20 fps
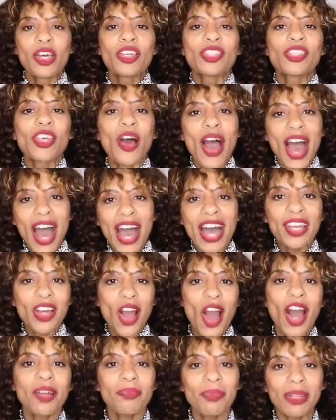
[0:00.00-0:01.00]
So I
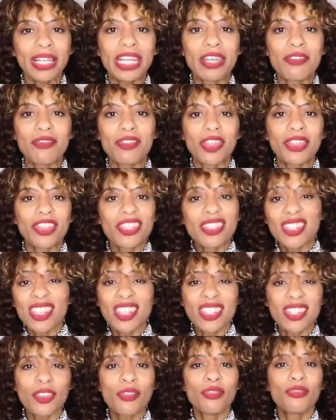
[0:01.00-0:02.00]
can't believe that this
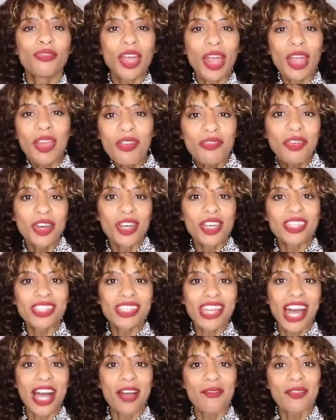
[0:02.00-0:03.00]
is the very
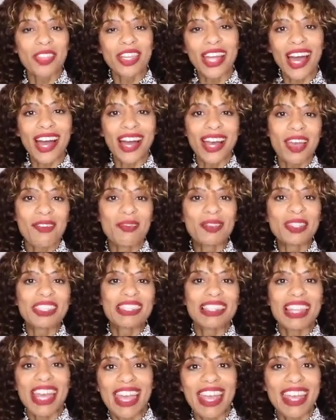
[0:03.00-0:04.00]
first time that I am
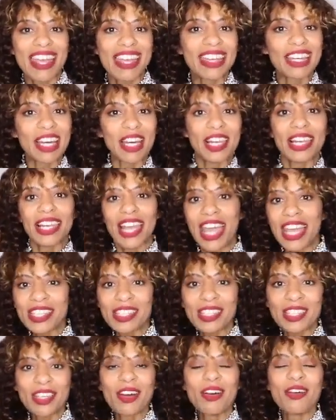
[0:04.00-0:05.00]
slaying a
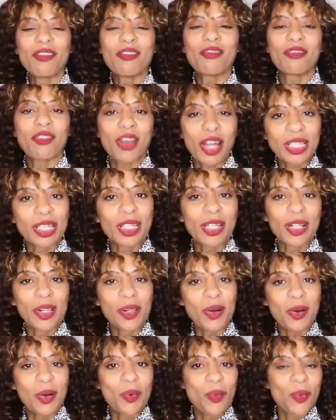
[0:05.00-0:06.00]
lace
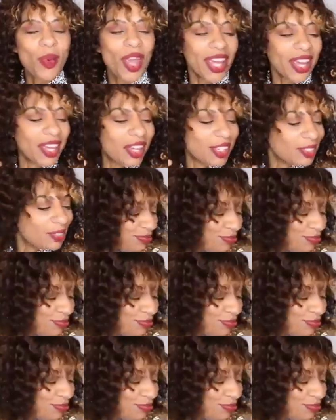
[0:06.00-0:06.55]
frontal wig.